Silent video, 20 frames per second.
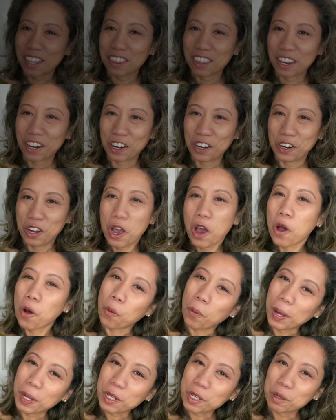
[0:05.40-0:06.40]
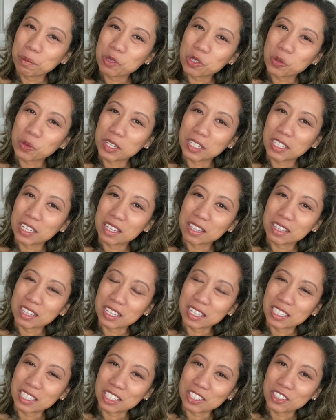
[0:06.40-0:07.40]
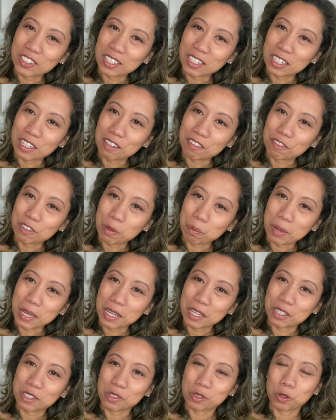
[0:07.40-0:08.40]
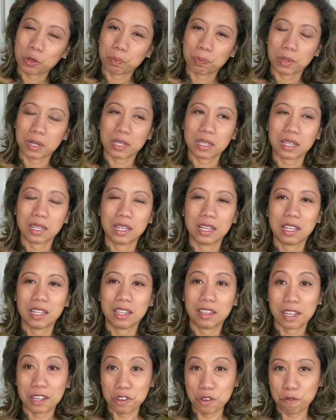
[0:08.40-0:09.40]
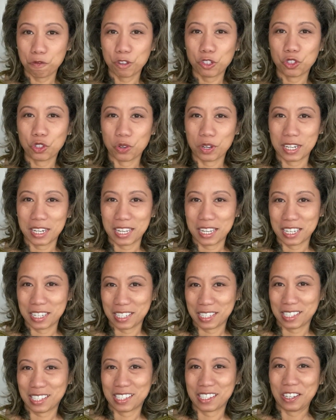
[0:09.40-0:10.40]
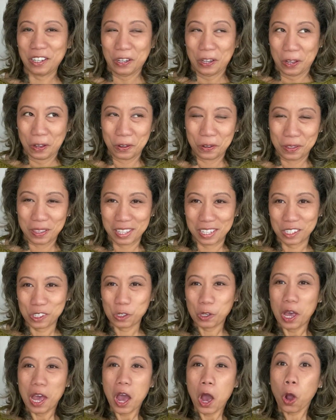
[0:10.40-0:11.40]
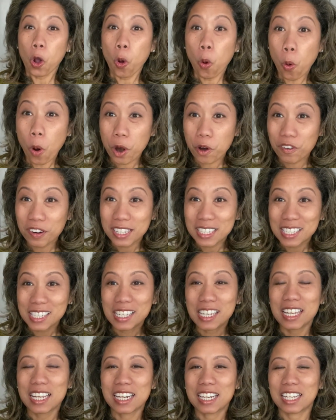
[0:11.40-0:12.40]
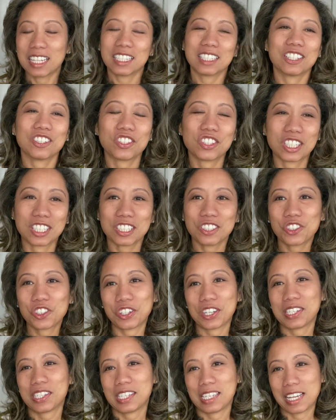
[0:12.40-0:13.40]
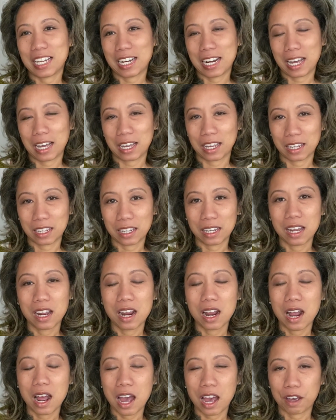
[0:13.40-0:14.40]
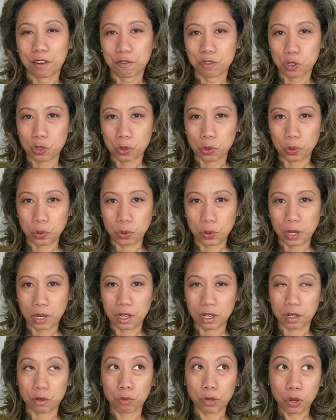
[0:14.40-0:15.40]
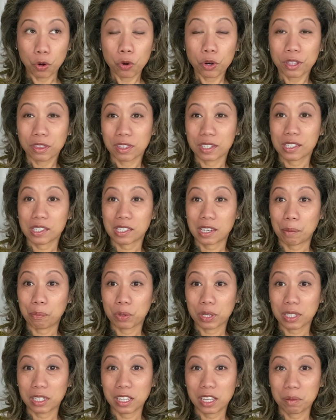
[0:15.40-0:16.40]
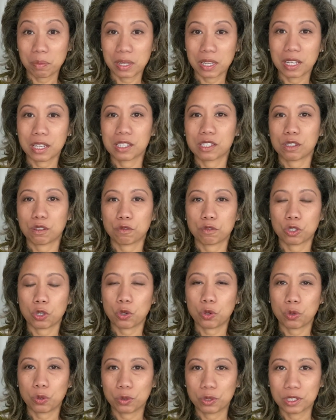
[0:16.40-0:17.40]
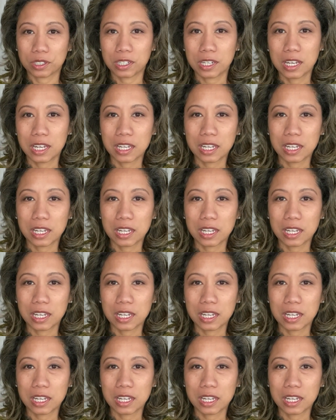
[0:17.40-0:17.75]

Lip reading: there. Welcome to another edition of the Maker's Notebook. Thank you for joining us on this quarantine edition. Tracy and I have to record this separately because of the whole